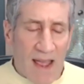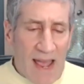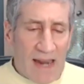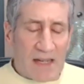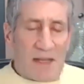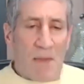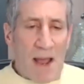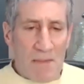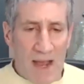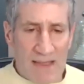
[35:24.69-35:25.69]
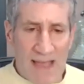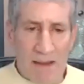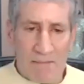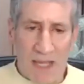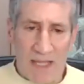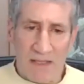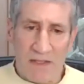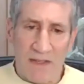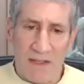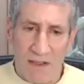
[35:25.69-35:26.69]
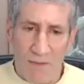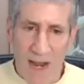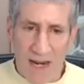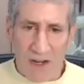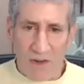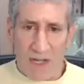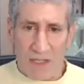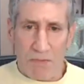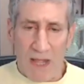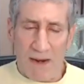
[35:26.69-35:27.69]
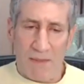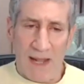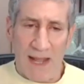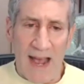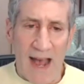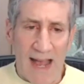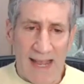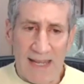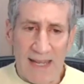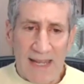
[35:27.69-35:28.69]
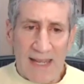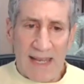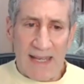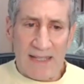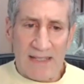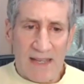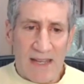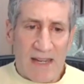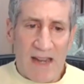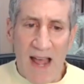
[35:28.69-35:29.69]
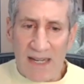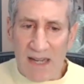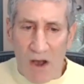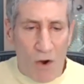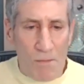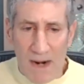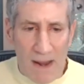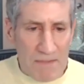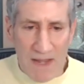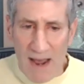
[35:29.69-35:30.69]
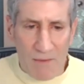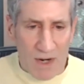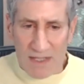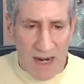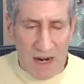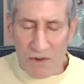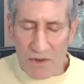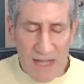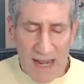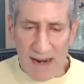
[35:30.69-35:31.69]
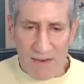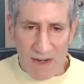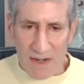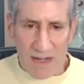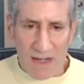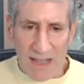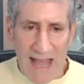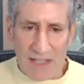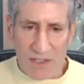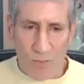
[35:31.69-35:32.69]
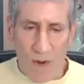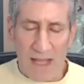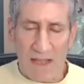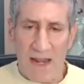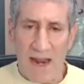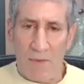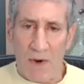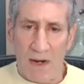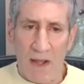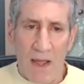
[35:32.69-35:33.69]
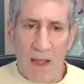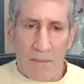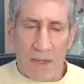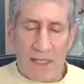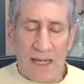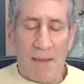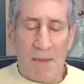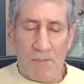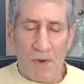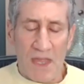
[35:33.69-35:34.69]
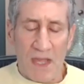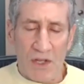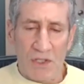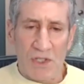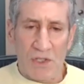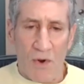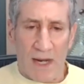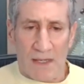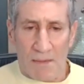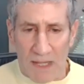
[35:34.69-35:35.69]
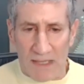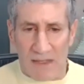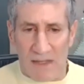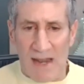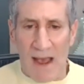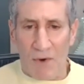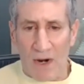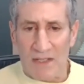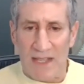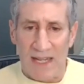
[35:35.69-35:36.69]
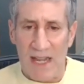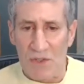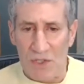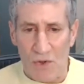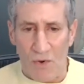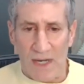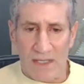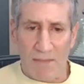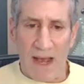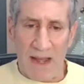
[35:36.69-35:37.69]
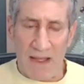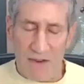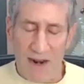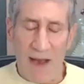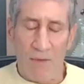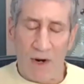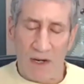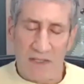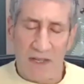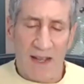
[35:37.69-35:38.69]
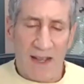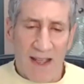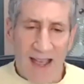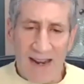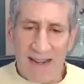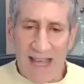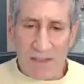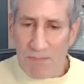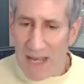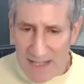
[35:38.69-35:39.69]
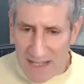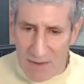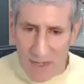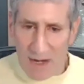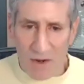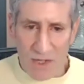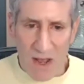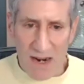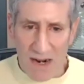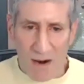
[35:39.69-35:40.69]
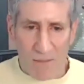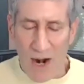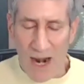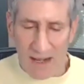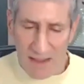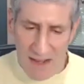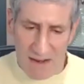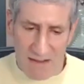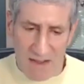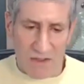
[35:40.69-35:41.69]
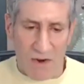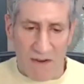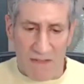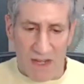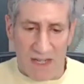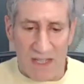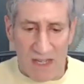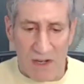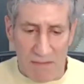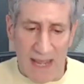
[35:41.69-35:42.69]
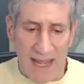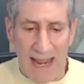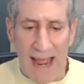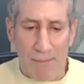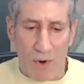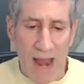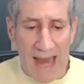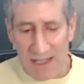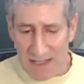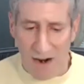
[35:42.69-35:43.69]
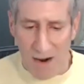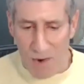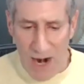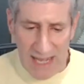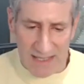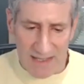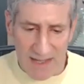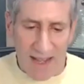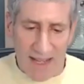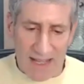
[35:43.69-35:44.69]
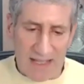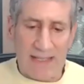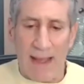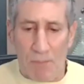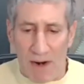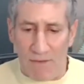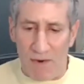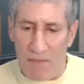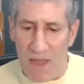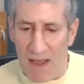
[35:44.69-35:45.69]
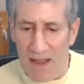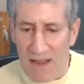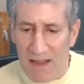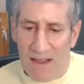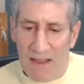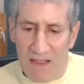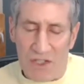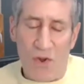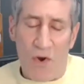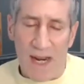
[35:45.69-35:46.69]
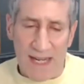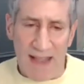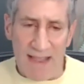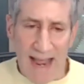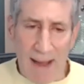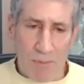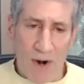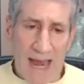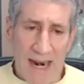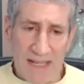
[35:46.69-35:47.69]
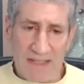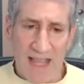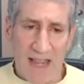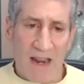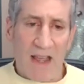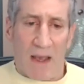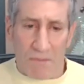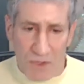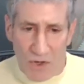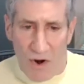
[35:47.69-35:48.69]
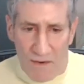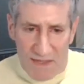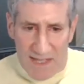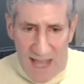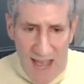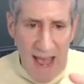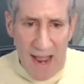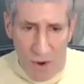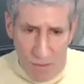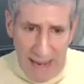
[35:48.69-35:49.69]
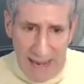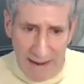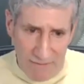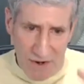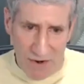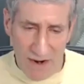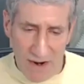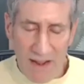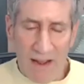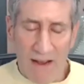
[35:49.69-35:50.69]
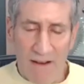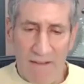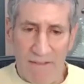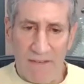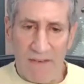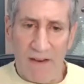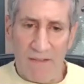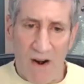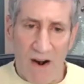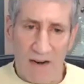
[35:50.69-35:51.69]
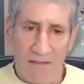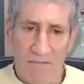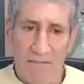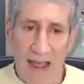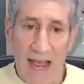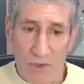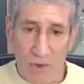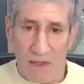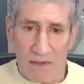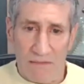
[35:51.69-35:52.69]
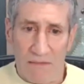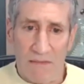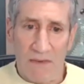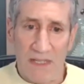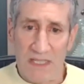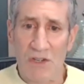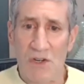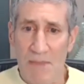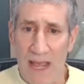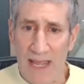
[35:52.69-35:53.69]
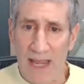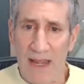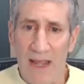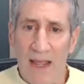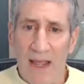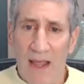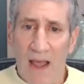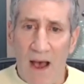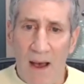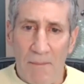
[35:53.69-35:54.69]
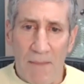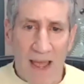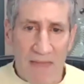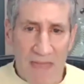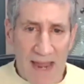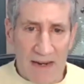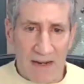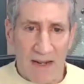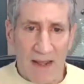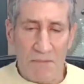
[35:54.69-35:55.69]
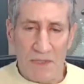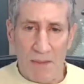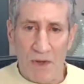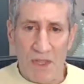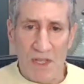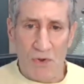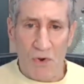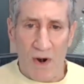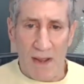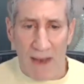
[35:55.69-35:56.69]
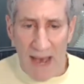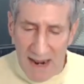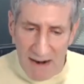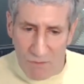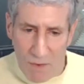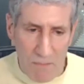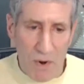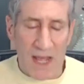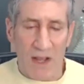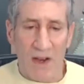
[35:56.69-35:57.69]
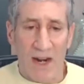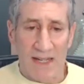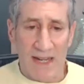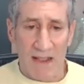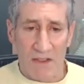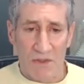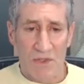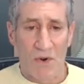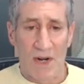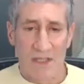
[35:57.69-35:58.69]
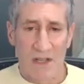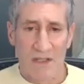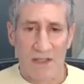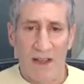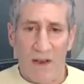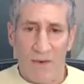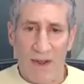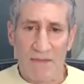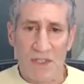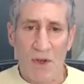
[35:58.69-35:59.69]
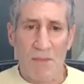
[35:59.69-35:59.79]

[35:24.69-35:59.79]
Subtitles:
And to my mind, that means the way to do explainable AI is not to open up the networks and understand every last weight in the network, but to come up with a good story, to build networks that tell stories about other networks. And that's basically what goes on in our brain. The sort of the decision-making apparatus in our brains is separate from the storytelling apparatus that observes the I/O behavior of our actual decision-making, and then comes up with a story about it. And we're pretty good at telling those stories because we have so